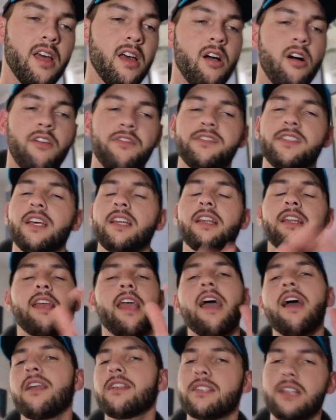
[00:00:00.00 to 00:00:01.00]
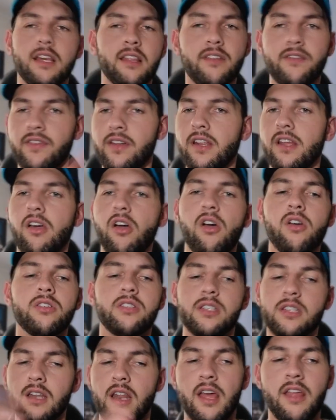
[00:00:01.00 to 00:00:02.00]
I've said in countless other videos
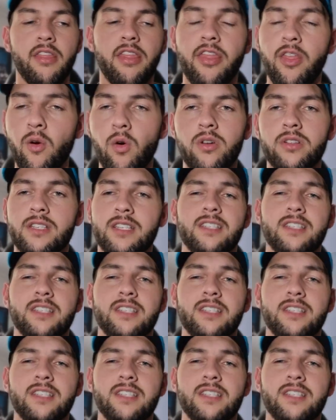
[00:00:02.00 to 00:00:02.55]
and thoughts